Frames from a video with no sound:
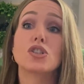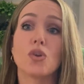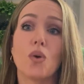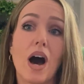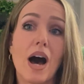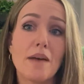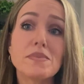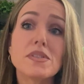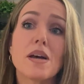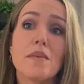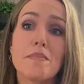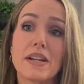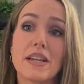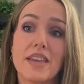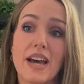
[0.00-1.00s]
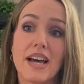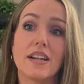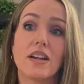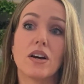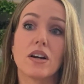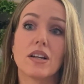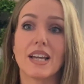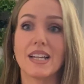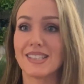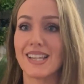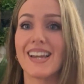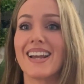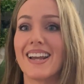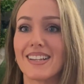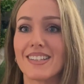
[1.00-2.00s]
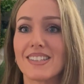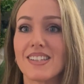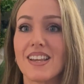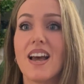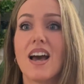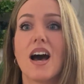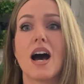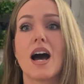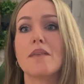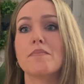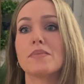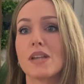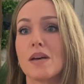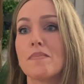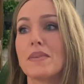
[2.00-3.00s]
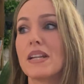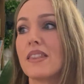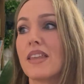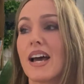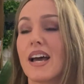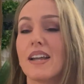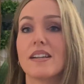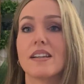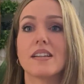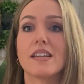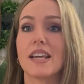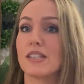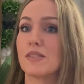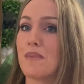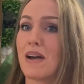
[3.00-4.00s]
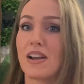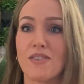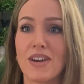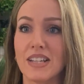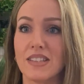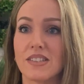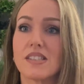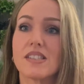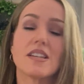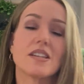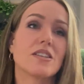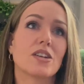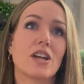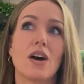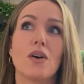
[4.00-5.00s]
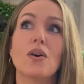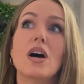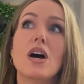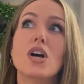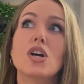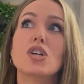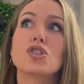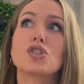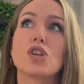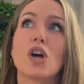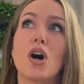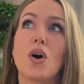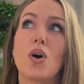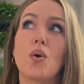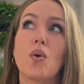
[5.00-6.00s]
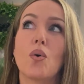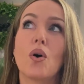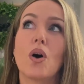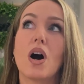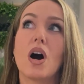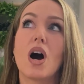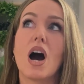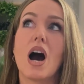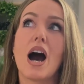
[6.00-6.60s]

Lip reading: So I'm somebody that gets headaches. I'm somebody that gets migraines, you know. So